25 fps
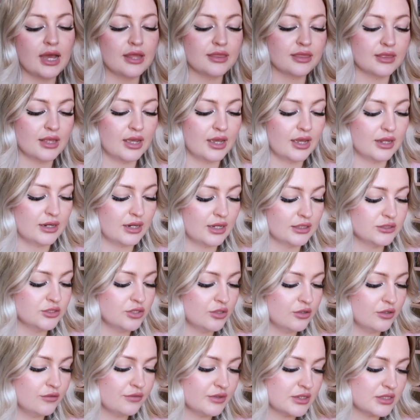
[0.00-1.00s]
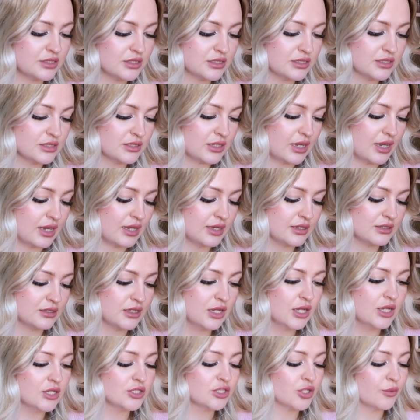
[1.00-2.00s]
And then, I don't know if this is signed.
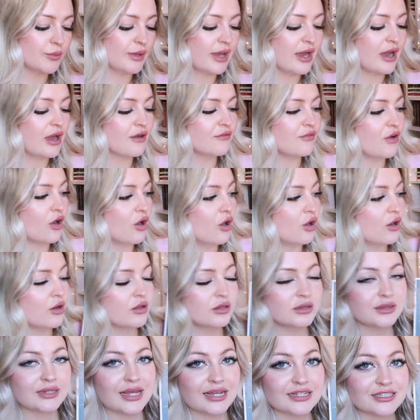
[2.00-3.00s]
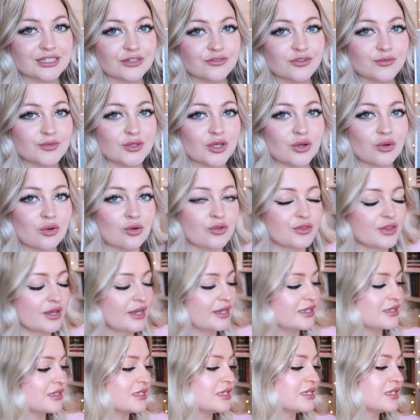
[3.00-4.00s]
So we have our letter from the author
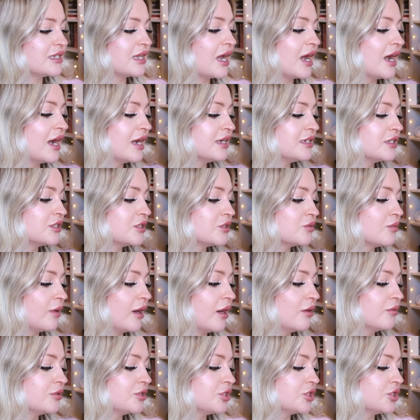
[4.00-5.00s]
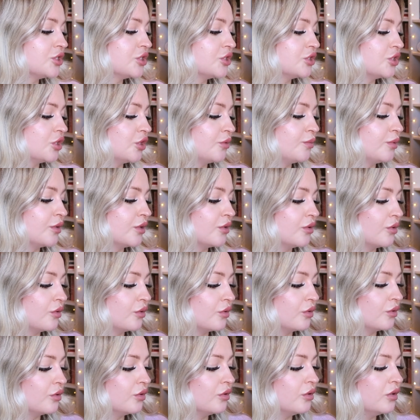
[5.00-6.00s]
inside as well, which is super
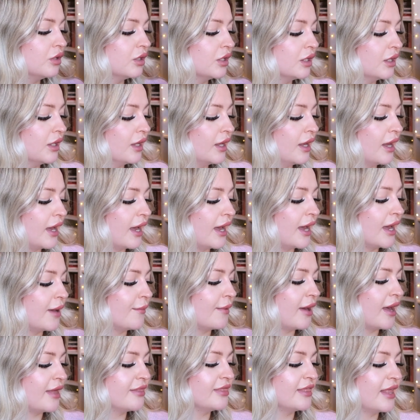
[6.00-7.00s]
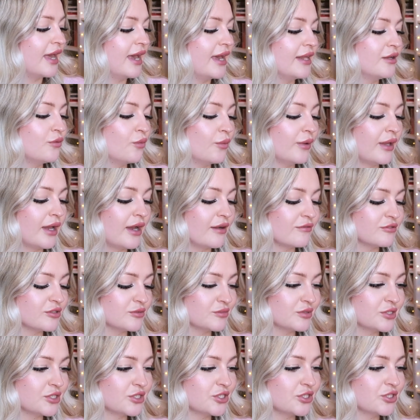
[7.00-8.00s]
cool. And then we have
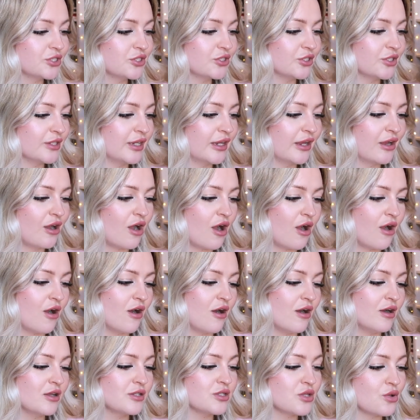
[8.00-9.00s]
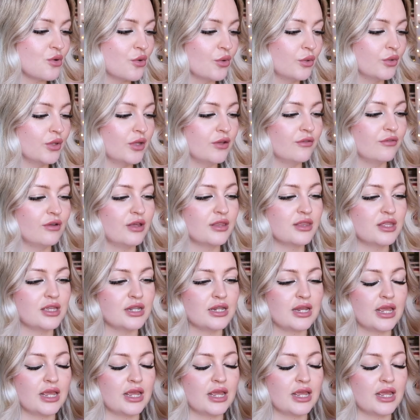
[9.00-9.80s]
some stunning art all over the